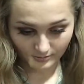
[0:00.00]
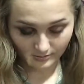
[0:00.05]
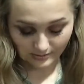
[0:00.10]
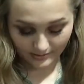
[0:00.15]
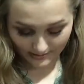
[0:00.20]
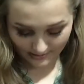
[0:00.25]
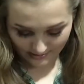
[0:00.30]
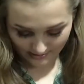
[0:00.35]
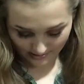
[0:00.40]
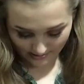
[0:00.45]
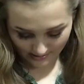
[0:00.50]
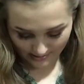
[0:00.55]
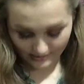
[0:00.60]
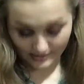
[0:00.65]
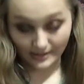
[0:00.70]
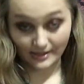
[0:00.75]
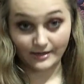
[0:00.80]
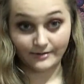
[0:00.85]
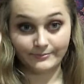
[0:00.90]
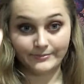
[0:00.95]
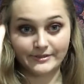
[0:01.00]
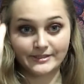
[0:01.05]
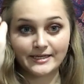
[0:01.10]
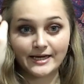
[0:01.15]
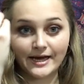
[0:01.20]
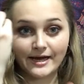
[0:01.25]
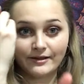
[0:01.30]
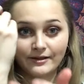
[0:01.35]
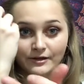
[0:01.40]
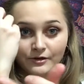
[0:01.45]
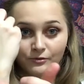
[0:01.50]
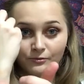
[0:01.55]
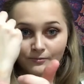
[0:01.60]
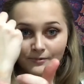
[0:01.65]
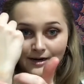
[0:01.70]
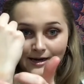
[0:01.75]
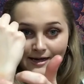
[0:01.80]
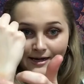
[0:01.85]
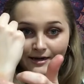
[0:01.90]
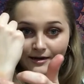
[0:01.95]
This is a metallic
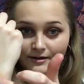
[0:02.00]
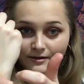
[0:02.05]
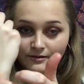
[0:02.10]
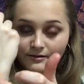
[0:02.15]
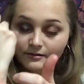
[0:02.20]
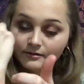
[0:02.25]
red.